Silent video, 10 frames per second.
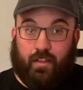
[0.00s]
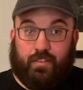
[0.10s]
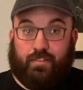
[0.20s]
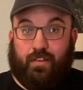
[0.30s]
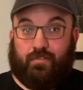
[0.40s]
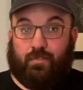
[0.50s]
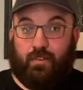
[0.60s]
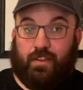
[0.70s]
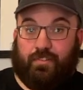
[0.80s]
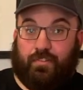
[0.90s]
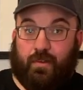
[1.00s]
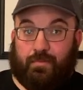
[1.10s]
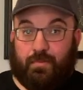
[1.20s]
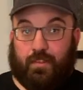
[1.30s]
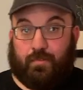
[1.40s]
several range
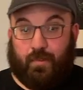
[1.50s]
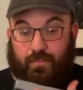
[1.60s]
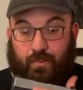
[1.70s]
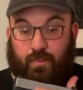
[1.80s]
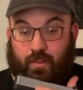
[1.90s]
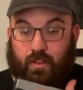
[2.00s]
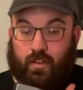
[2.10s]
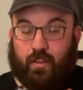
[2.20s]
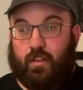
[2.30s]
trips with this pistol.